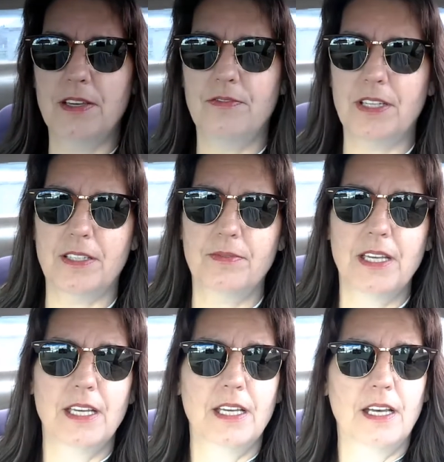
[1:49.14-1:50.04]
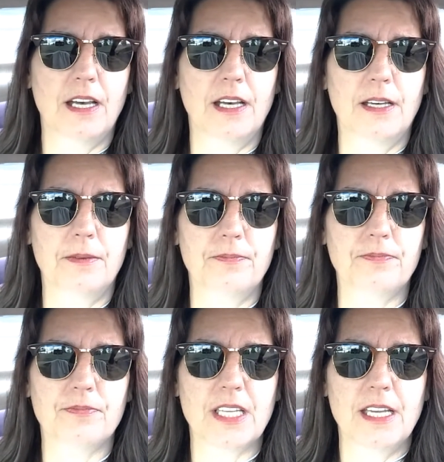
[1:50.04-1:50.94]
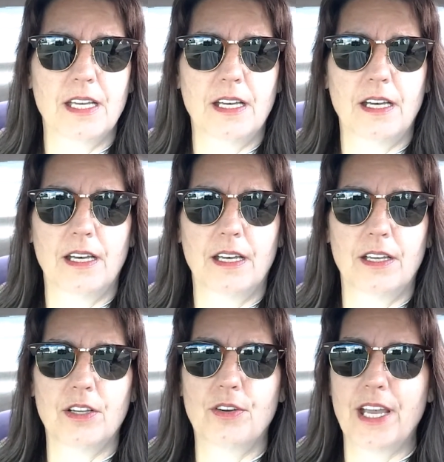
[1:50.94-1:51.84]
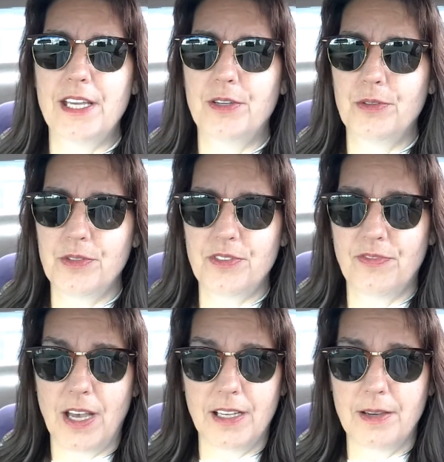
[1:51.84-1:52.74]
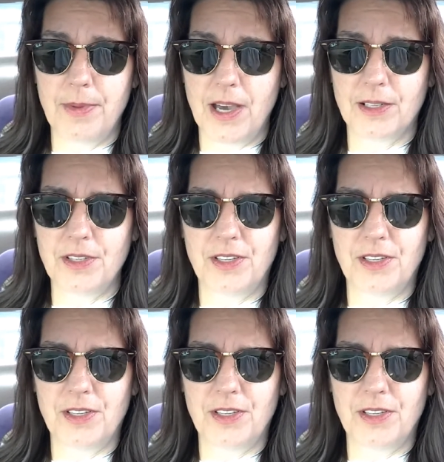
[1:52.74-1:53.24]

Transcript: me of a, um, a Grey Goose vodka bottle.